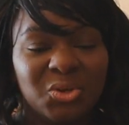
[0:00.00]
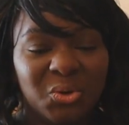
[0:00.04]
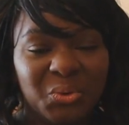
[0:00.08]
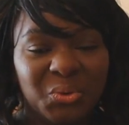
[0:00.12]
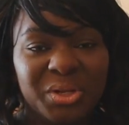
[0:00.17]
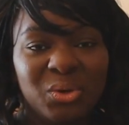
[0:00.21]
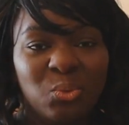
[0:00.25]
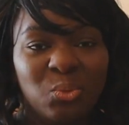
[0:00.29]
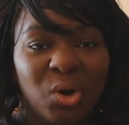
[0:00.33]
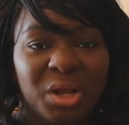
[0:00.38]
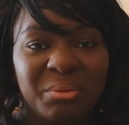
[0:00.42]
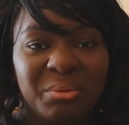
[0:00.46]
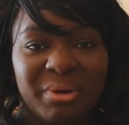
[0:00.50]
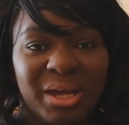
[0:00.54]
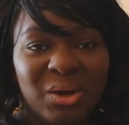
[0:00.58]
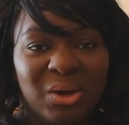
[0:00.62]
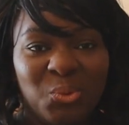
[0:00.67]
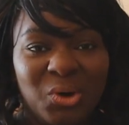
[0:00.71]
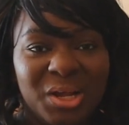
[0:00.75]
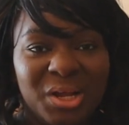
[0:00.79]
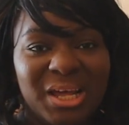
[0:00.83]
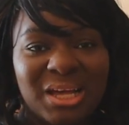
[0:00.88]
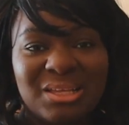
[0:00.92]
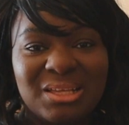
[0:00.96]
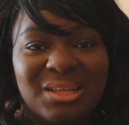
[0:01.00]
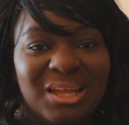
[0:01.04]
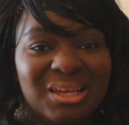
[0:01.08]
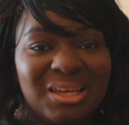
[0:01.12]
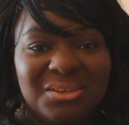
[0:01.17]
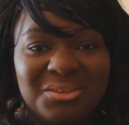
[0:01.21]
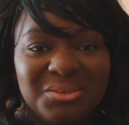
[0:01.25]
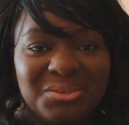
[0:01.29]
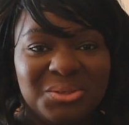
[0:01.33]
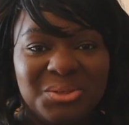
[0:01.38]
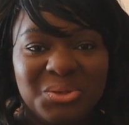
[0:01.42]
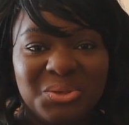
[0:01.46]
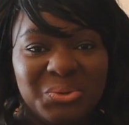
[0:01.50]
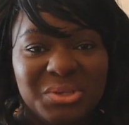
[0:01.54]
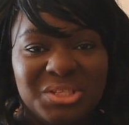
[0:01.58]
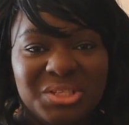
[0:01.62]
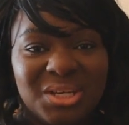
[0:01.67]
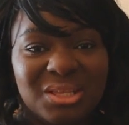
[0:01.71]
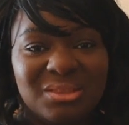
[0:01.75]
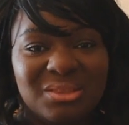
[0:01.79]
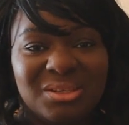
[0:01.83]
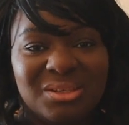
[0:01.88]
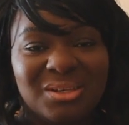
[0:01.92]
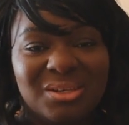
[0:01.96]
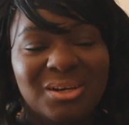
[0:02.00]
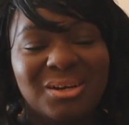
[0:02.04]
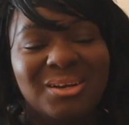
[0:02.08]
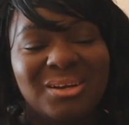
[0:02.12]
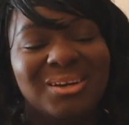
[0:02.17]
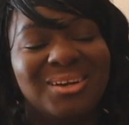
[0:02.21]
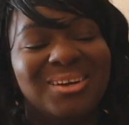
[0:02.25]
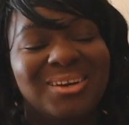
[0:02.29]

Going one by one, act like you don't know each other.